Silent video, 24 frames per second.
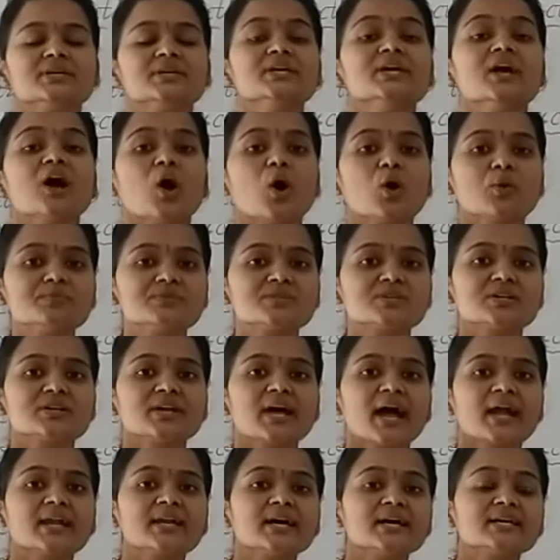He observed
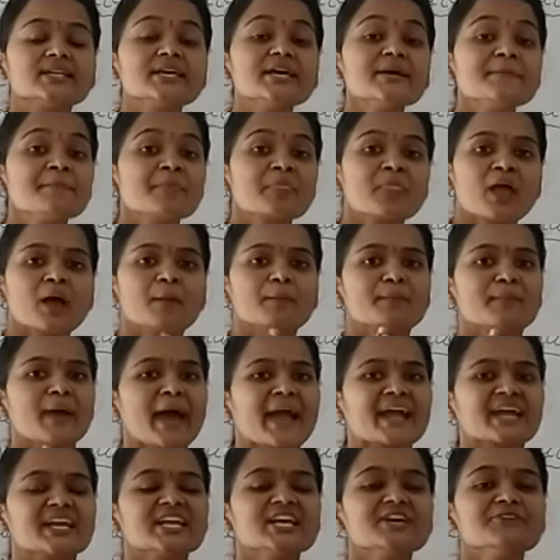under the
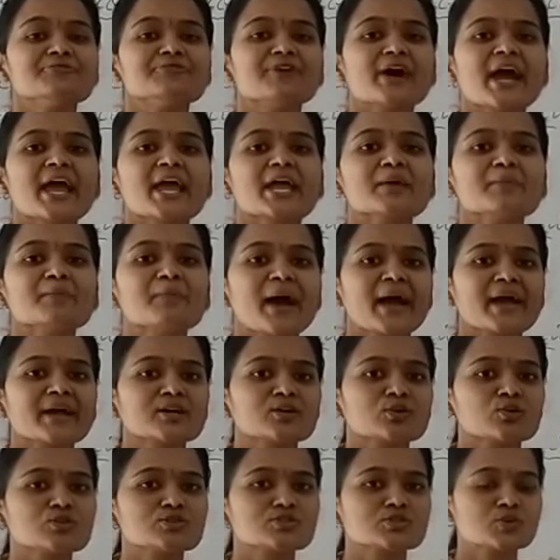magnifying magnifying
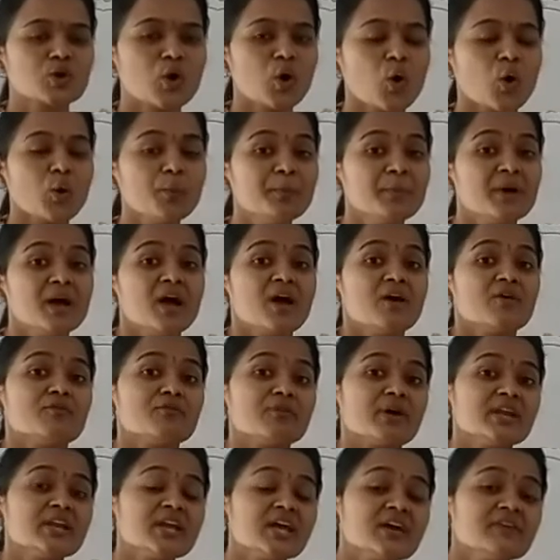microscope
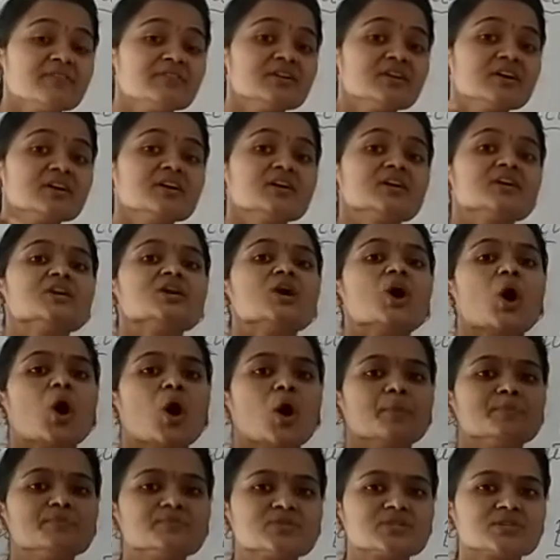whenever he
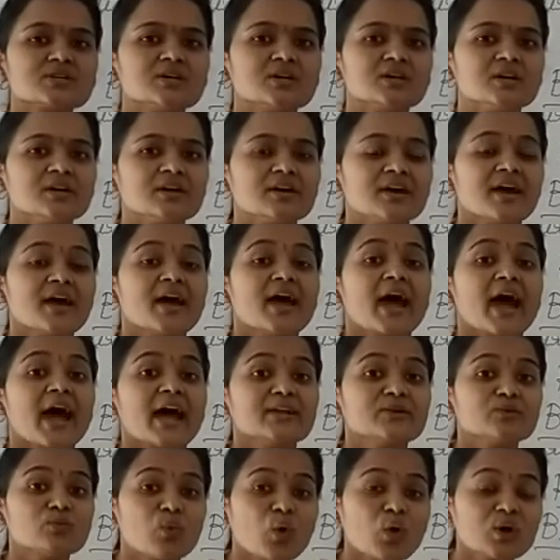observed.
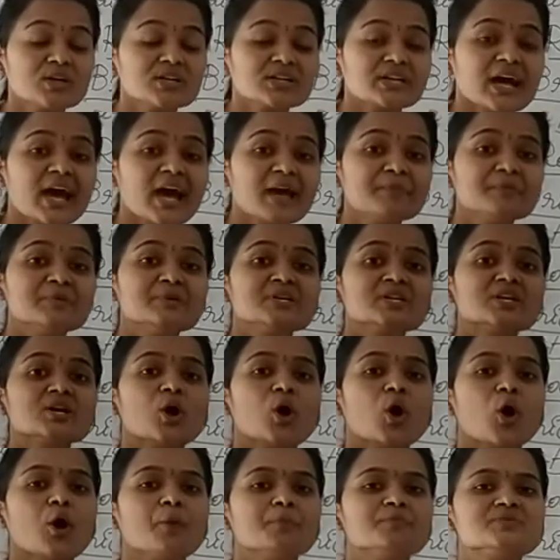At what time he
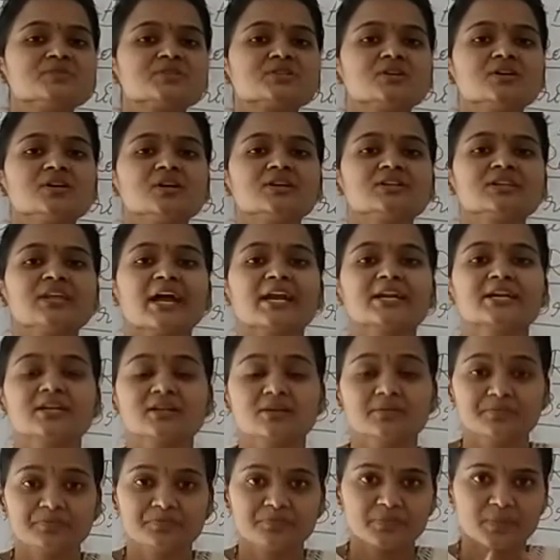observed
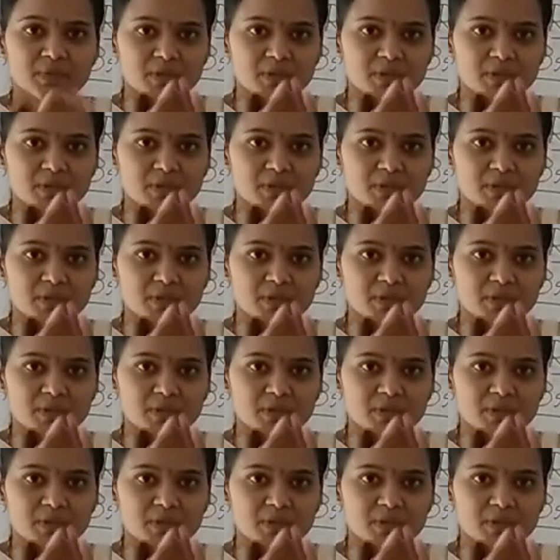that